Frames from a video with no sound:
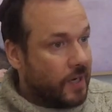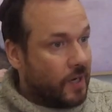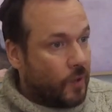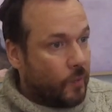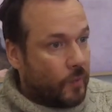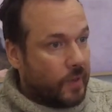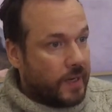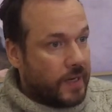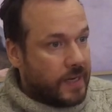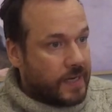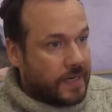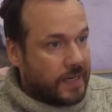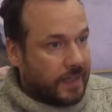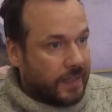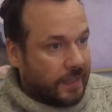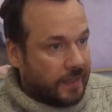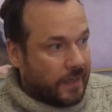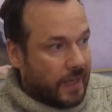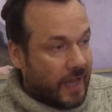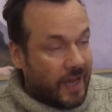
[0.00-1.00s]
we
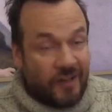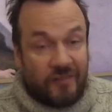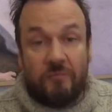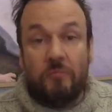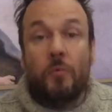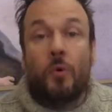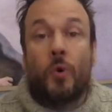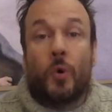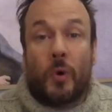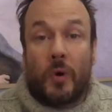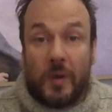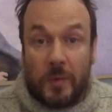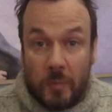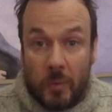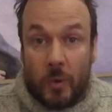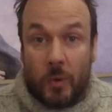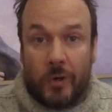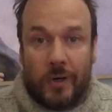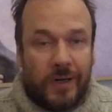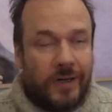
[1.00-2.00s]
can have more and
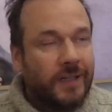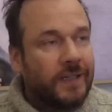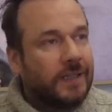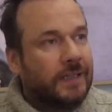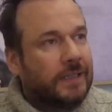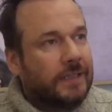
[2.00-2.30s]
more.